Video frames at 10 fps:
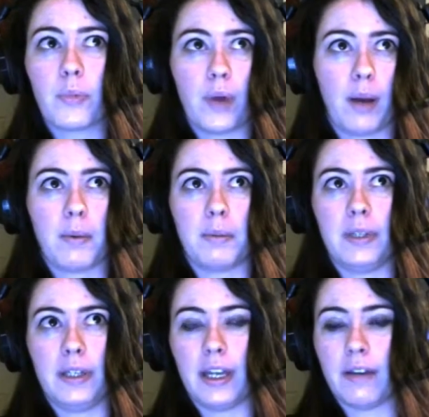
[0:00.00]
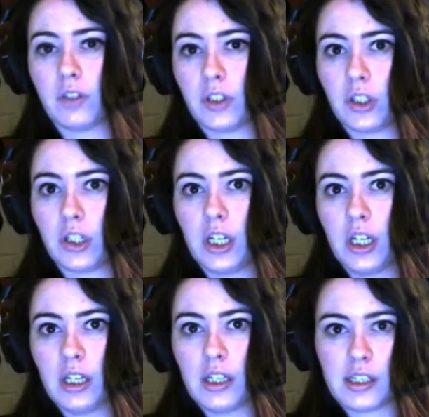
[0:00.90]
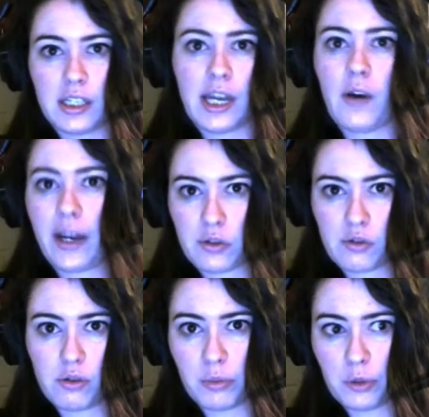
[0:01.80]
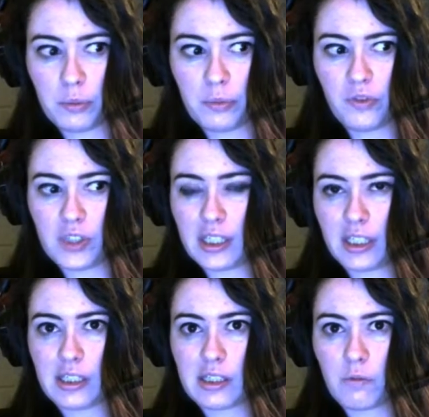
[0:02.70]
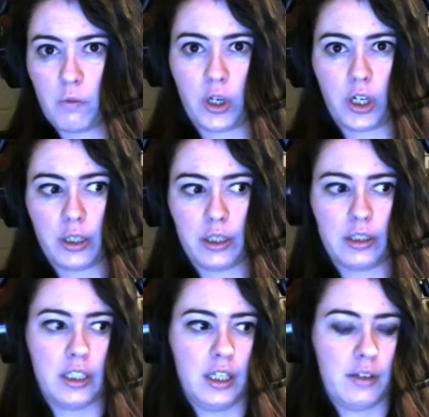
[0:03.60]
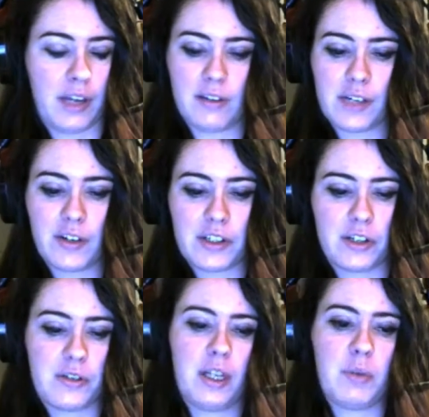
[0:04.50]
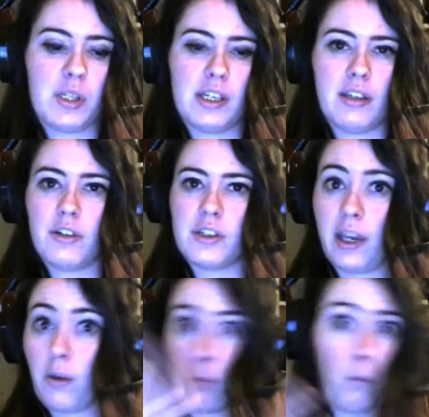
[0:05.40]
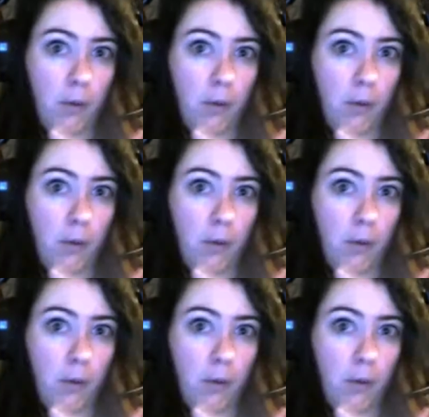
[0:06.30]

probably never seen how actual boob physics work. Every time I talk to an NPC, they're just like